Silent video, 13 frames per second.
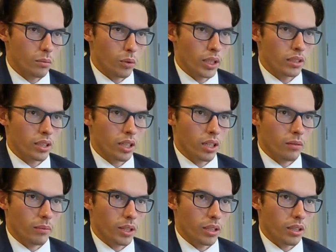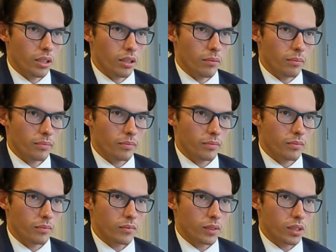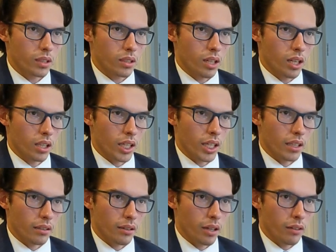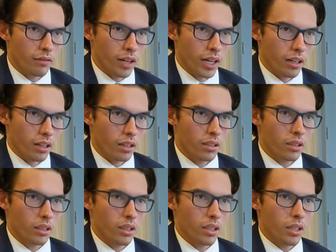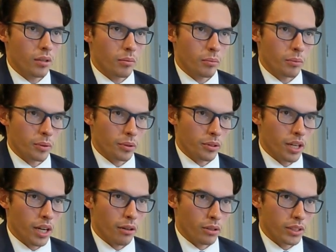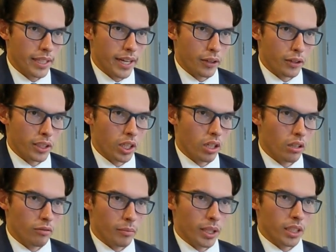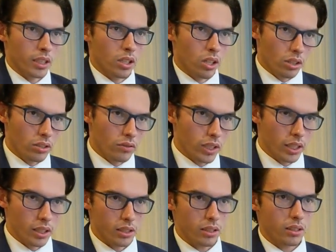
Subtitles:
One time, I had a fire. Mm-hmm. I was gathering all of my close friends.